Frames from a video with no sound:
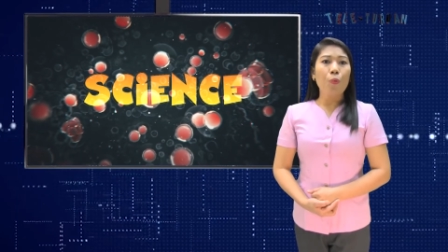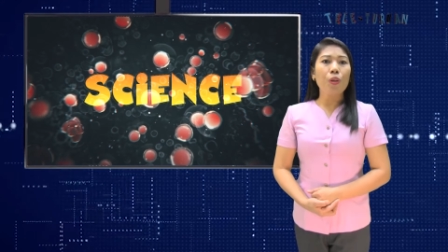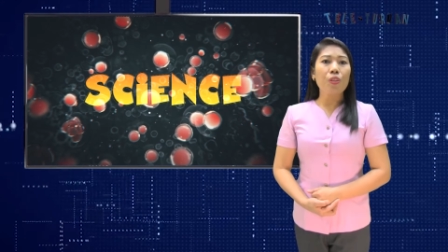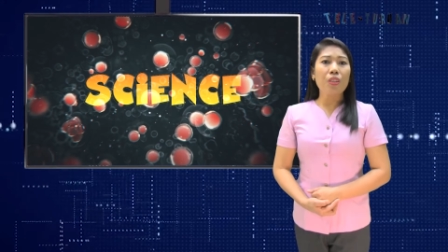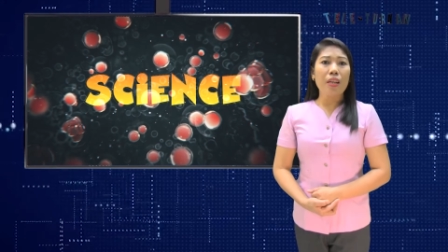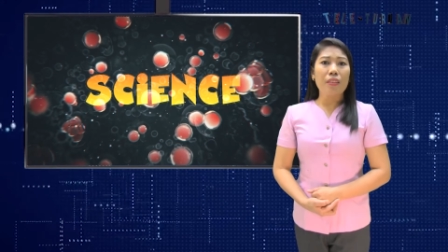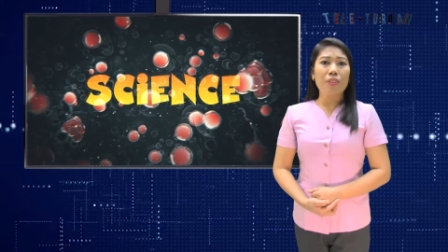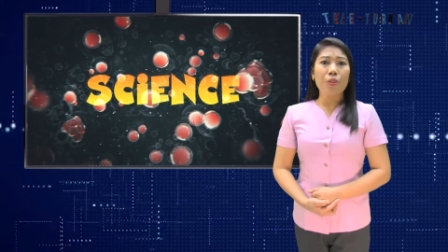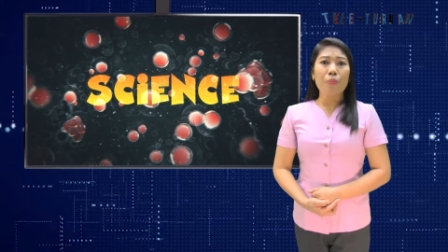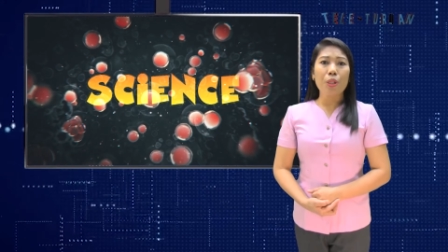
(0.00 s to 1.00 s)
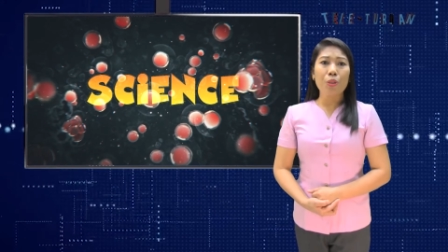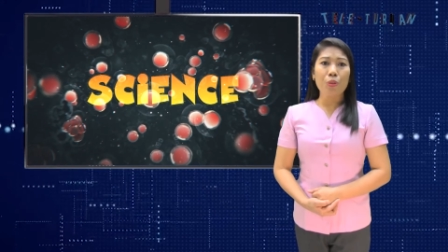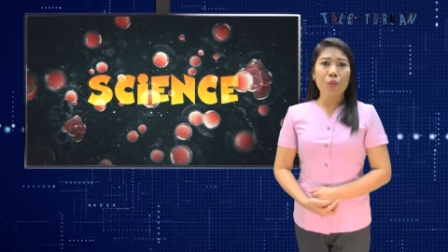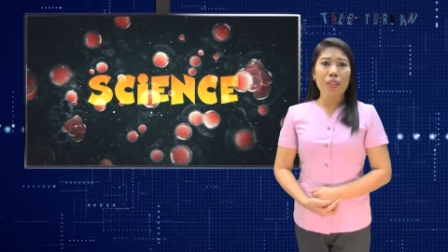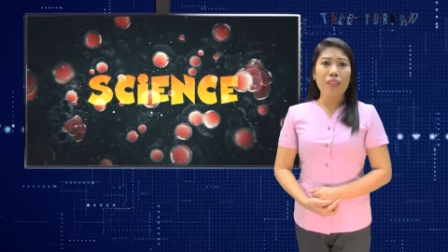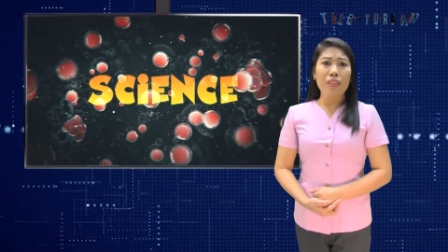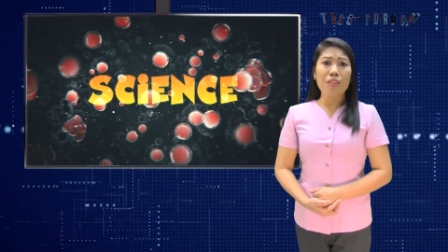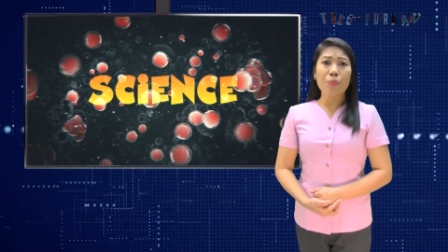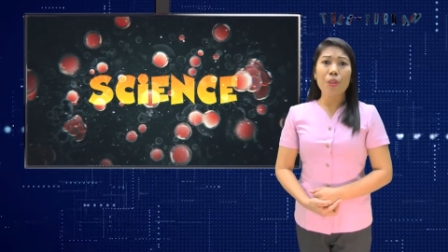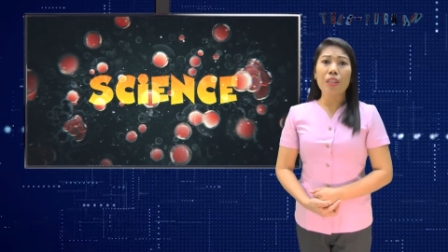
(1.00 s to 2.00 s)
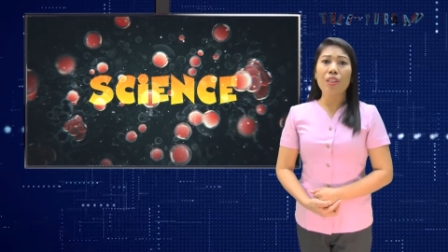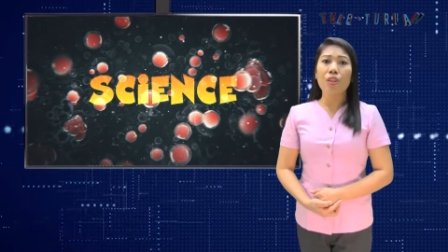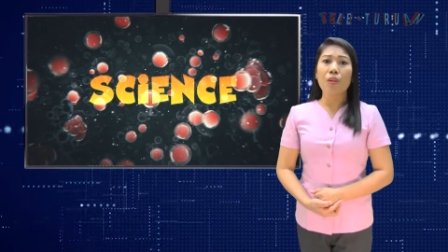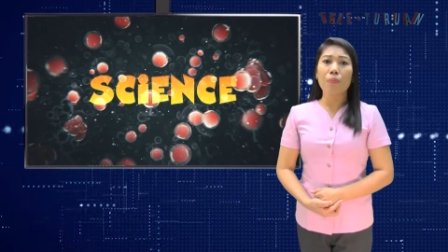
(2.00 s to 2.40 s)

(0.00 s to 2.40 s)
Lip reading: work together to make sure that the transportation